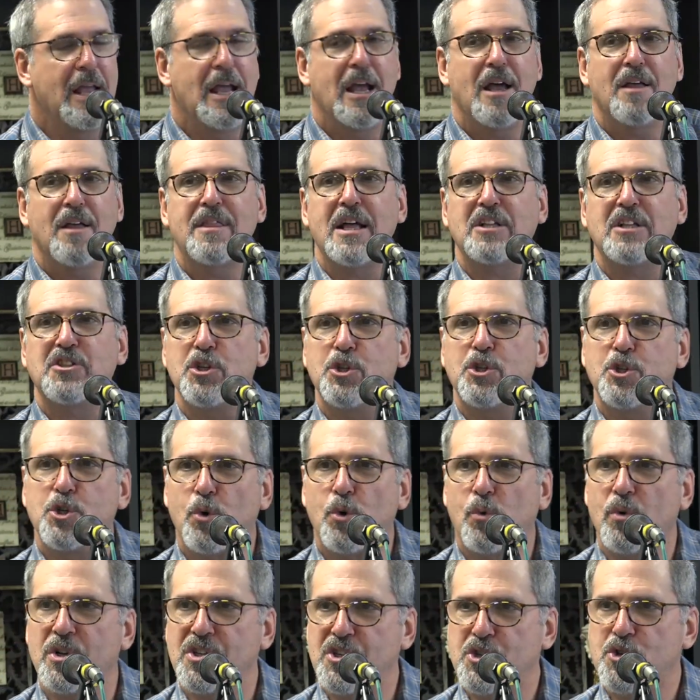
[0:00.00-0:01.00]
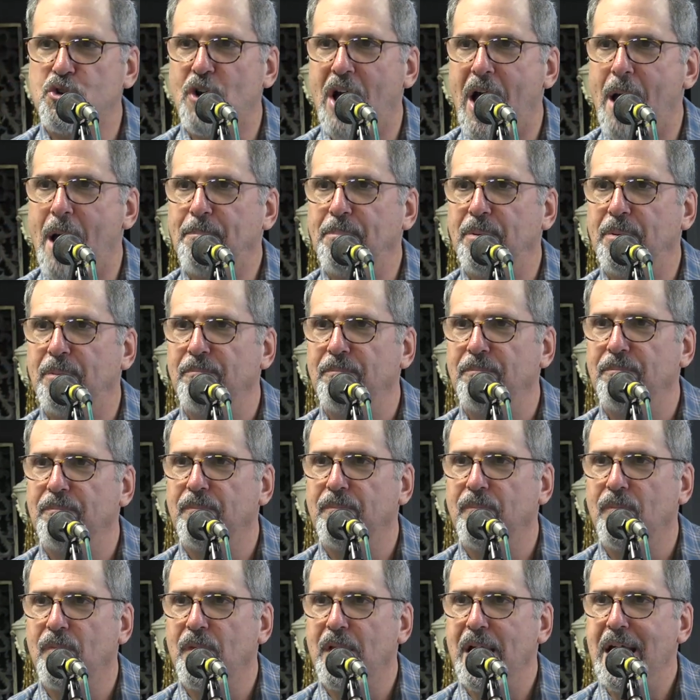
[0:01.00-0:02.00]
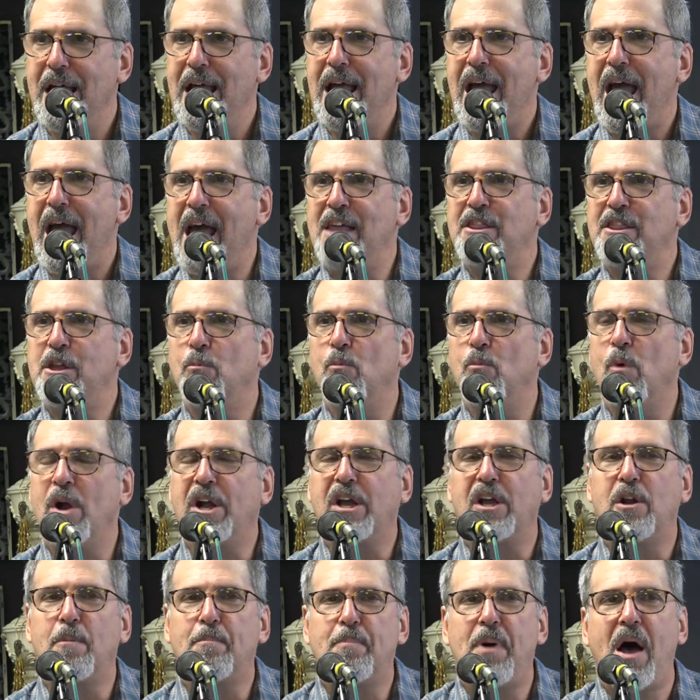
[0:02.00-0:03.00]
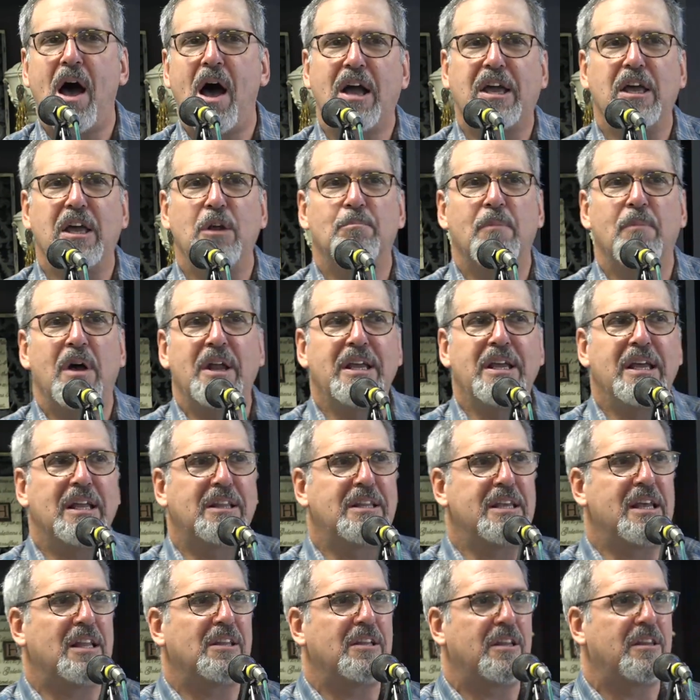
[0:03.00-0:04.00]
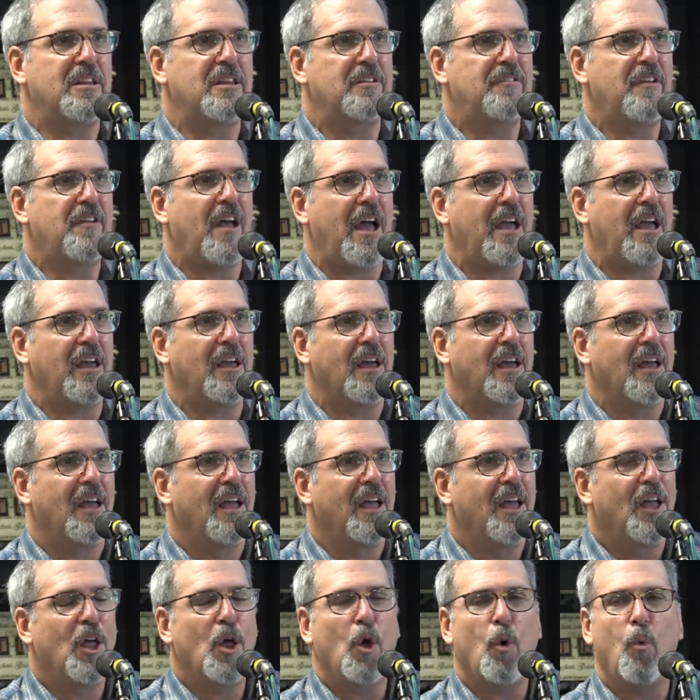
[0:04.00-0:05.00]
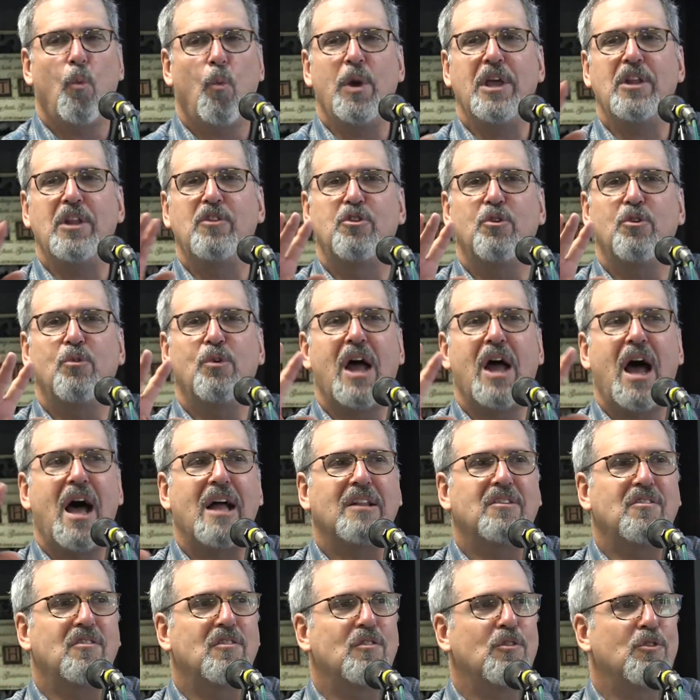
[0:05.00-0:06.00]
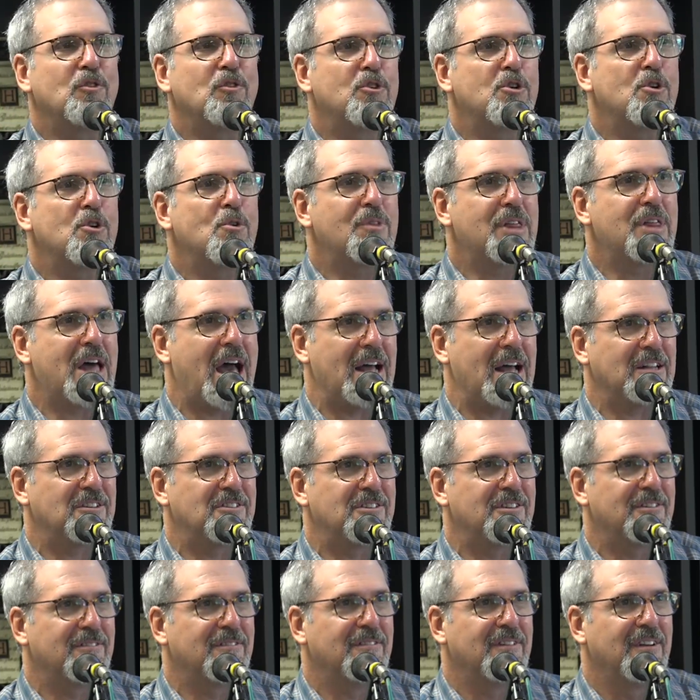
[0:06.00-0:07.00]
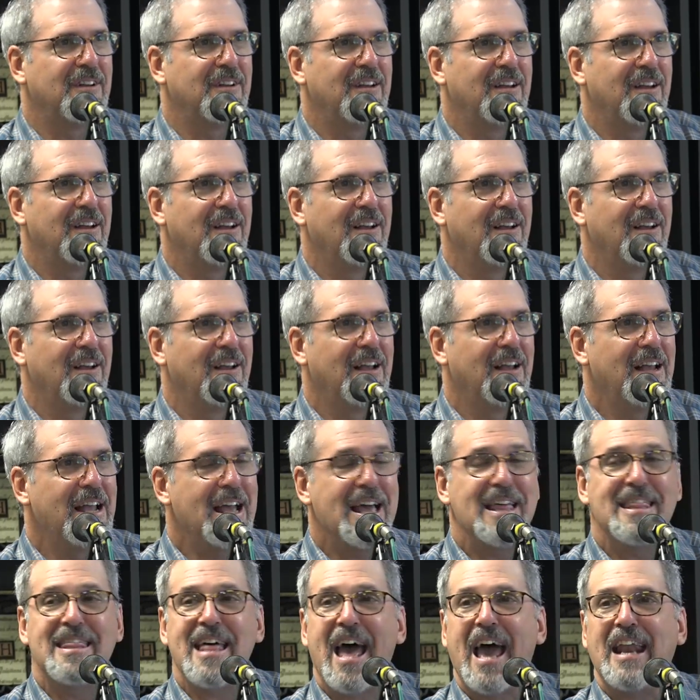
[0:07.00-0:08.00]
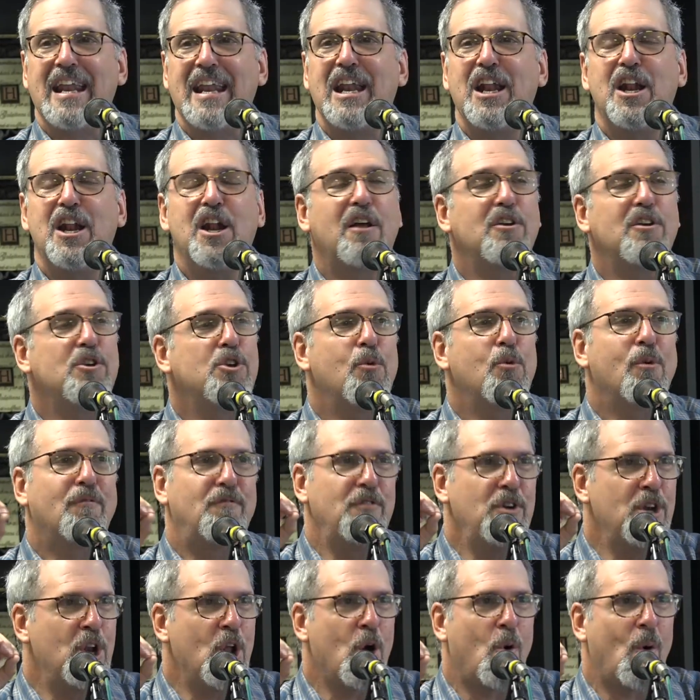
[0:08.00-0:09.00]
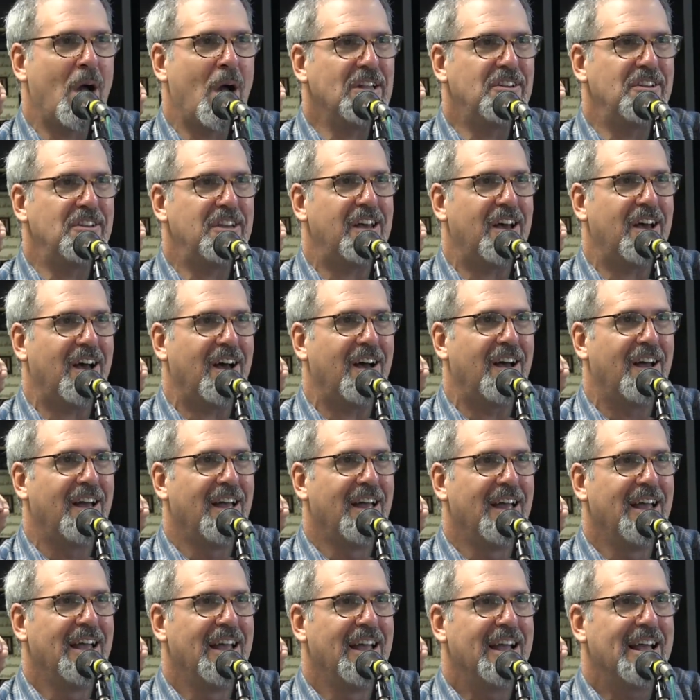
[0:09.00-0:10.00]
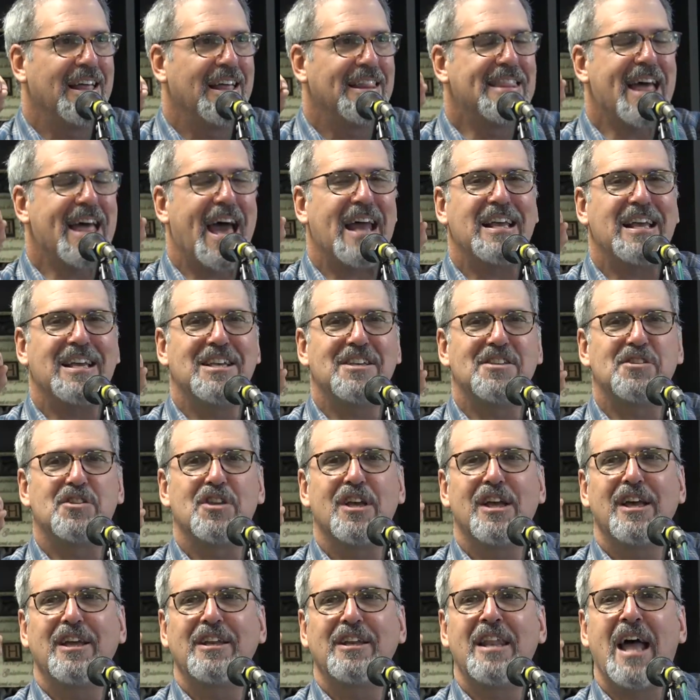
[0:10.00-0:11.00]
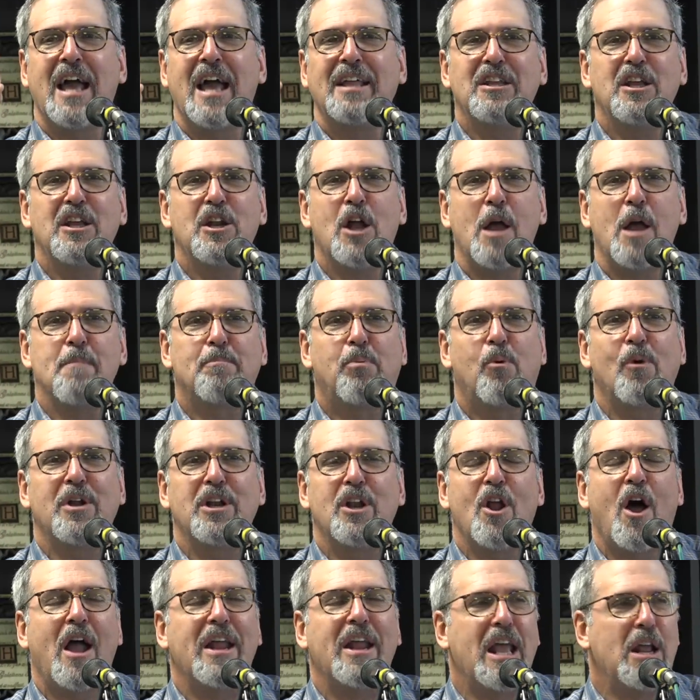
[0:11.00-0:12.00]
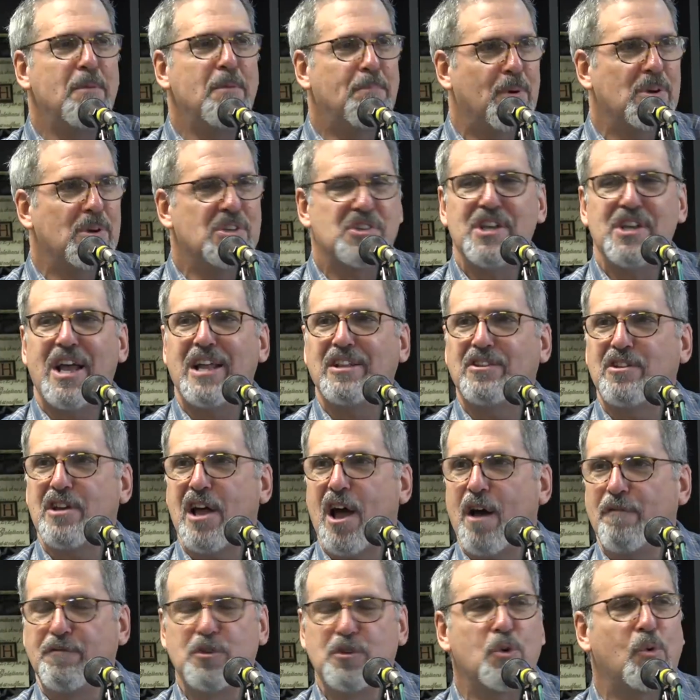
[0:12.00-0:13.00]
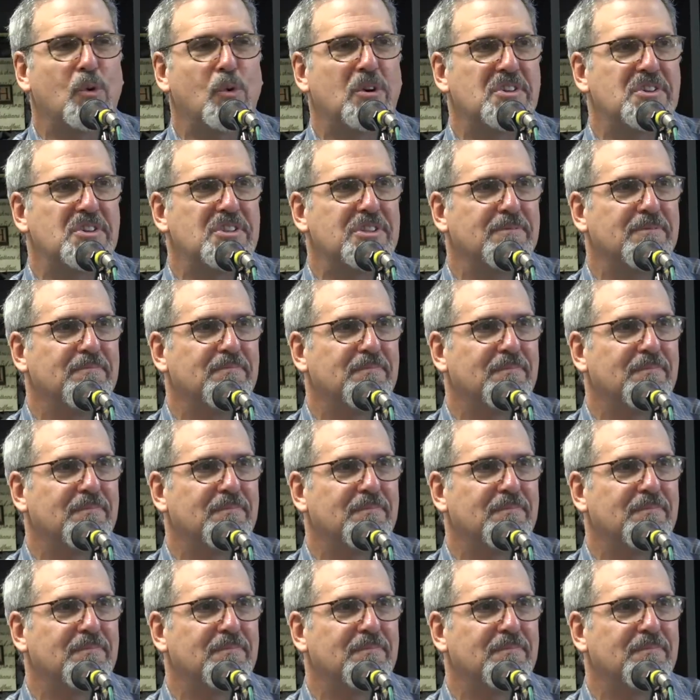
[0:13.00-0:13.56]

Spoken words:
That's a tourist trap. And then we're going to pocket money at the end of the day. We do not do that. That you have no idea. That is 99.98% of tours.